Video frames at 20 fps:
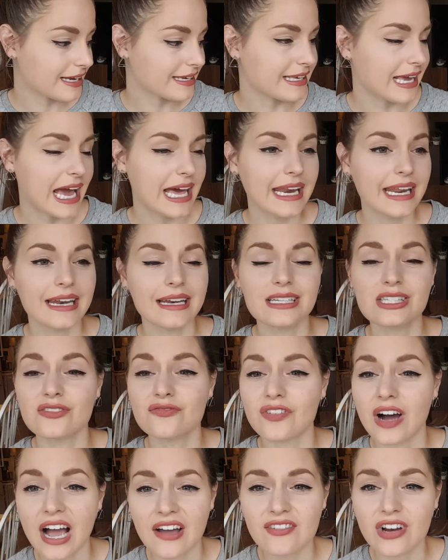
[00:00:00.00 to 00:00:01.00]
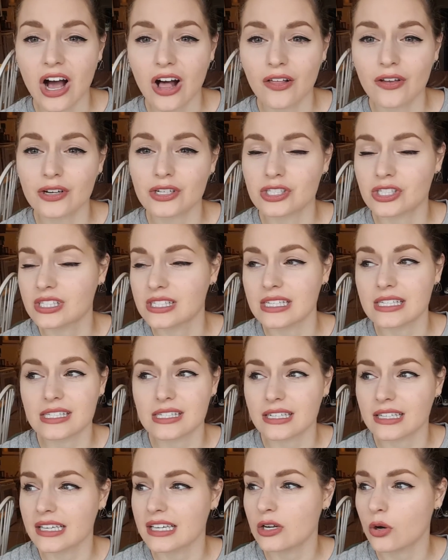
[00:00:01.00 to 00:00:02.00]
Again, it is $5
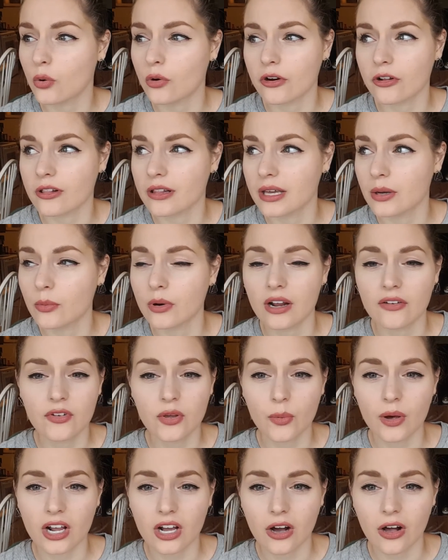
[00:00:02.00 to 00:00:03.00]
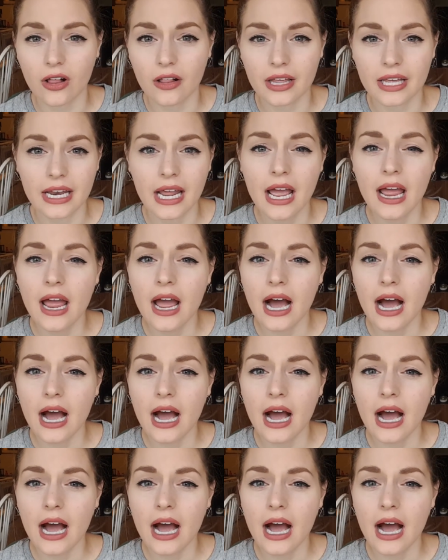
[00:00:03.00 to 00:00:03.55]
seasonally, quarterly, whatever you want to call it.